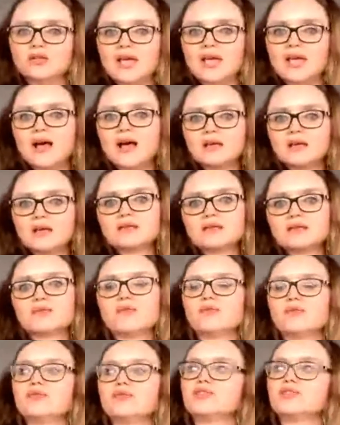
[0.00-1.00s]
callus
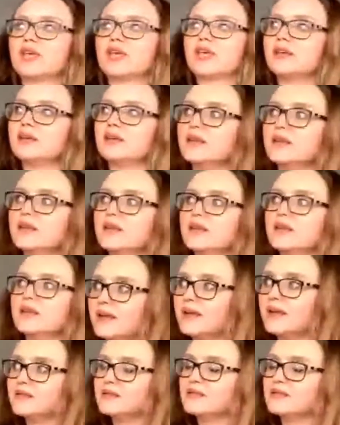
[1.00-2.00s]
on their skin,
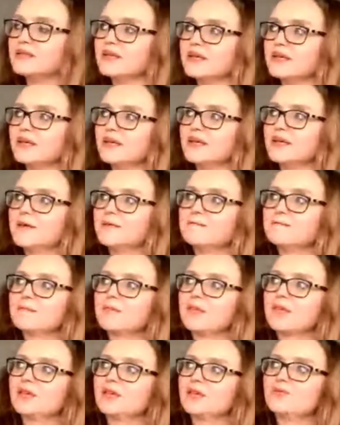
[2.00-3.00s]
and
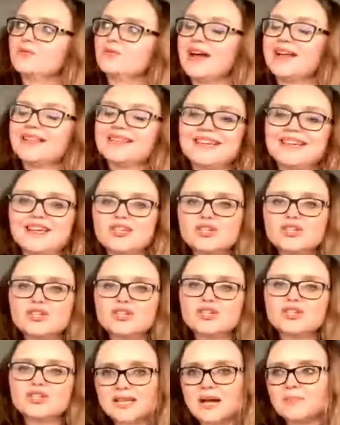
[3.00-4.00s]
that tissue is
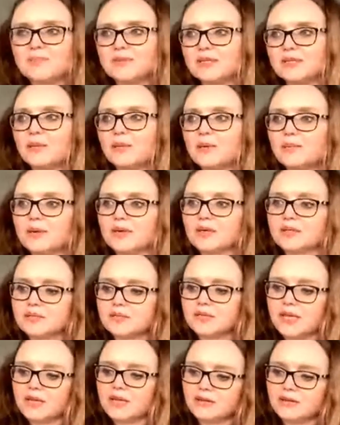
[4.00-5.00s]
adapting that way because it's
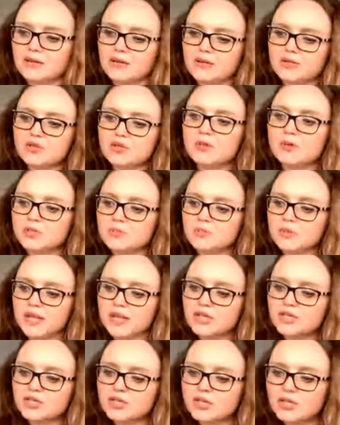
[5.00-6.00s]
getting too much
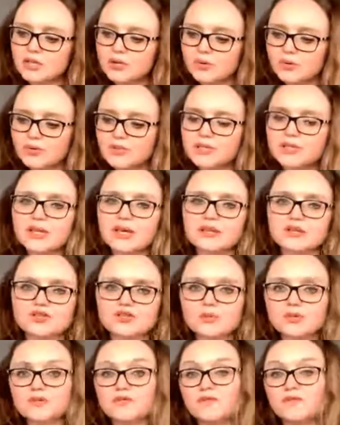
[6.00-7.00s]
pressure onto that. There's too
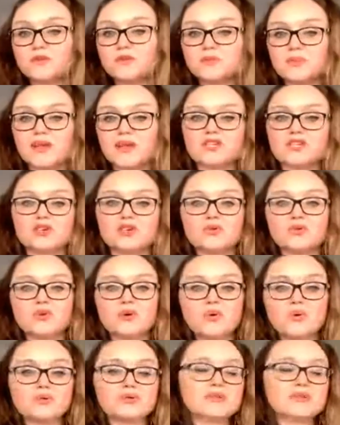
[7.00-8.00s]
much force pressure going
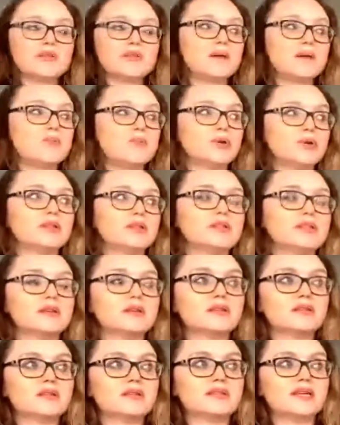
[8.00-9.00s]
onto that point of
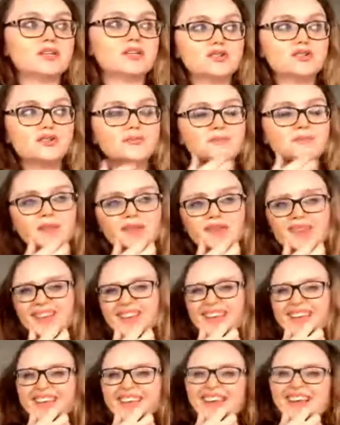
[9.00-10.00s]
the tissue,
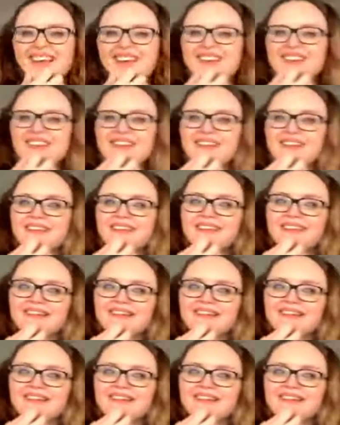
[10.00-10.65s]
and